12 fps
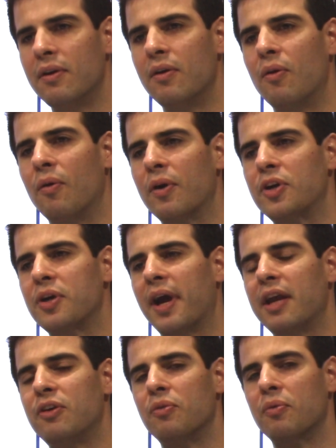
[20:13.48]
or
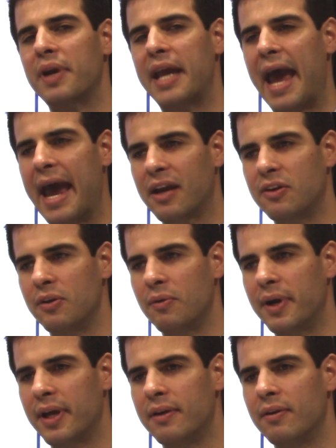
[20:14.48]
trying to react to
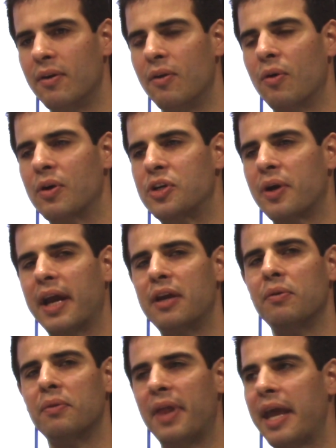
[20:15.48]
it or trying
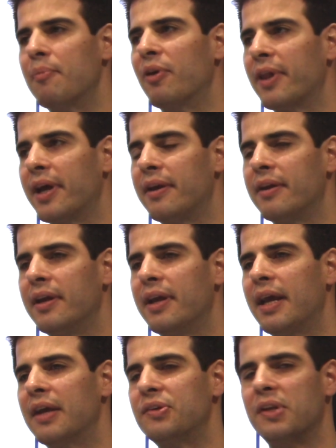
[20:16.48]
to label it,
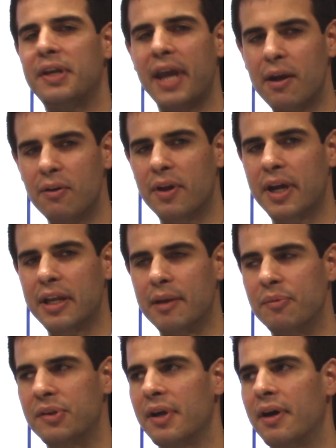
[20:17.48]
is to take a look at
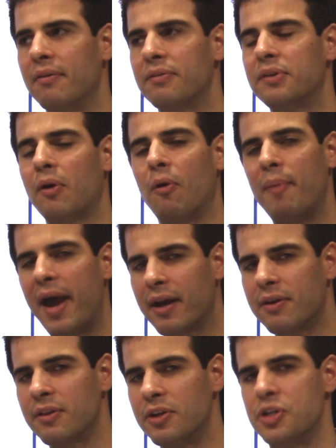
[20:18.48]
themselves, go back
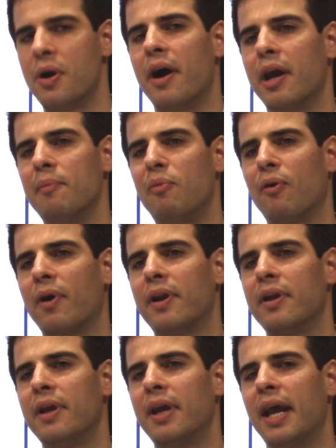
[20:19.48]
to the drawing board
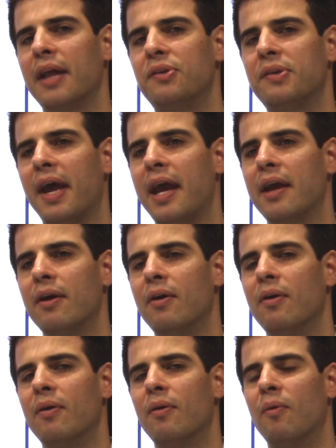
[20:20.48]
and say,
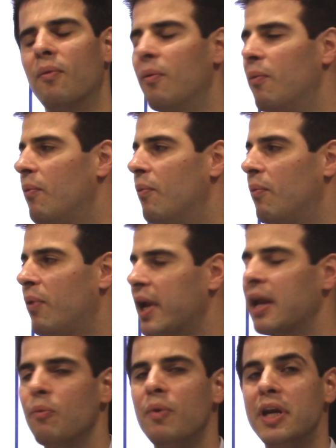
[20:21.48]
what
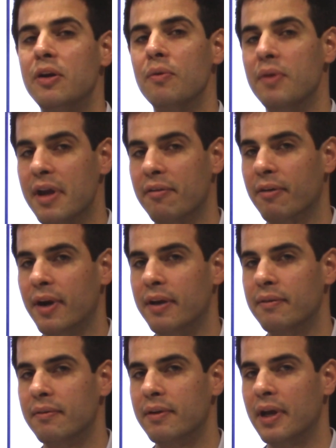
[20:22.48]
can we do different?
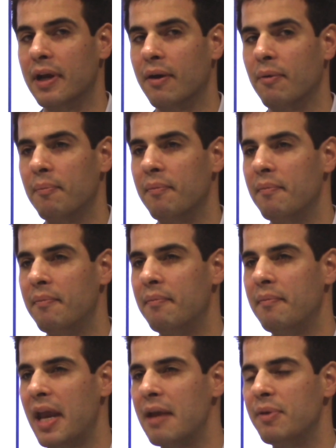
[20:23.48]
You know,
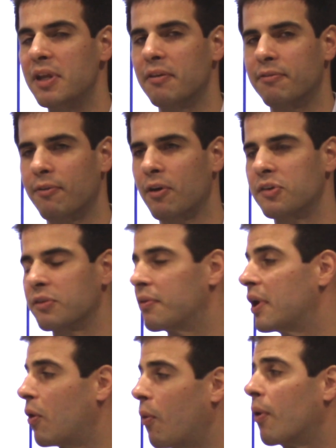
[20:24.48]
maybe the first 3
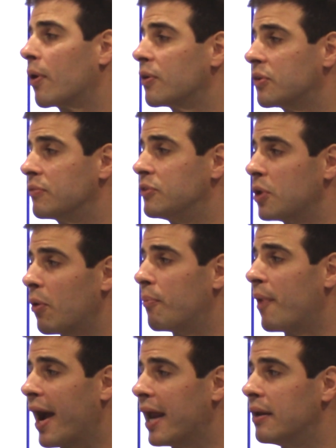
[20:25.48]
quarters of Joe
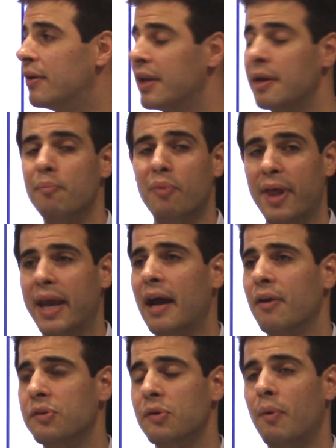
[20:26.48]
Biden didn't play
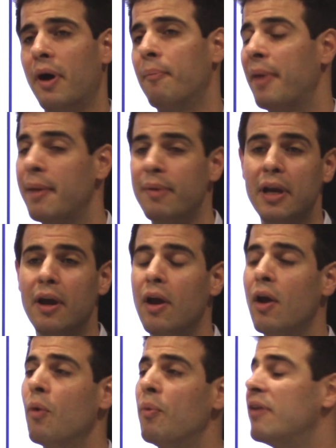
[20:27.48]
out so well. Maybe
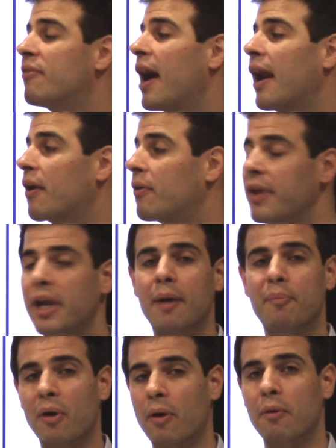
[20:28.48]
we've got to clean
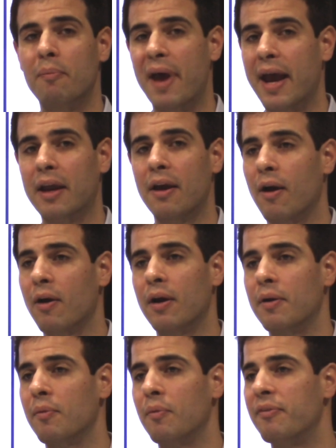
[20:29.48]
up our own backyard. I
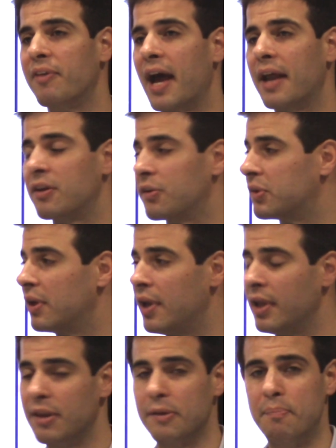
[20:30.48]
mean, we've got this
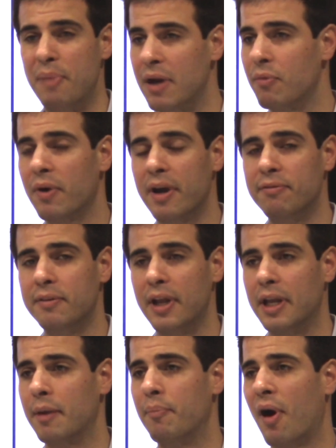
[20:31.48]
big rift
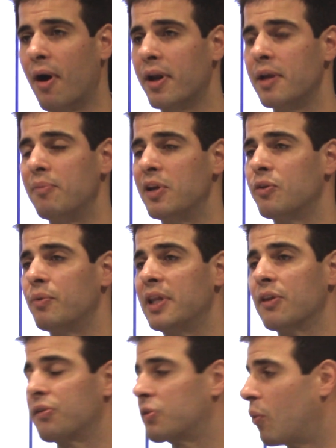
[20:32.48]
in the party between
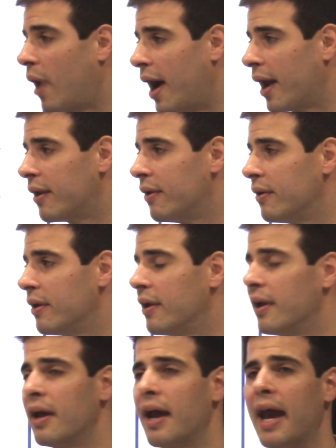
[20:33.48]
the squad
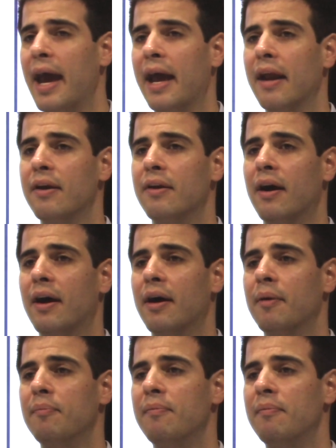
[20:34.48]
and
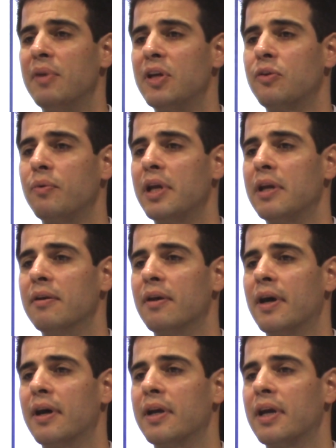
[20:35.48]
between,
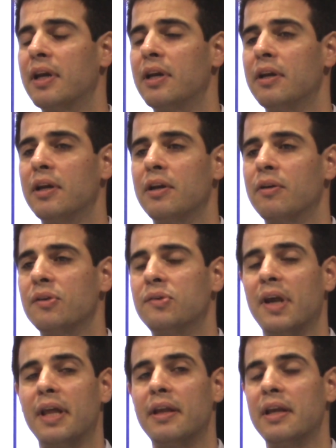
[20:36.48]
you could
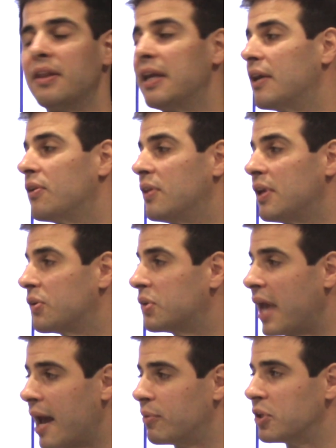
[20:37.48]
say, the
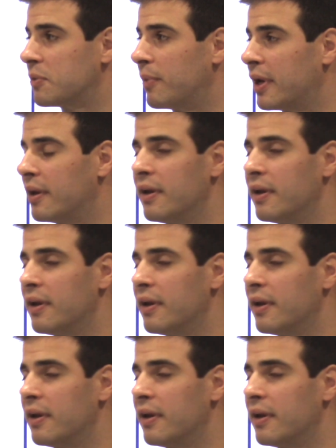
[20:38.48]
establishment.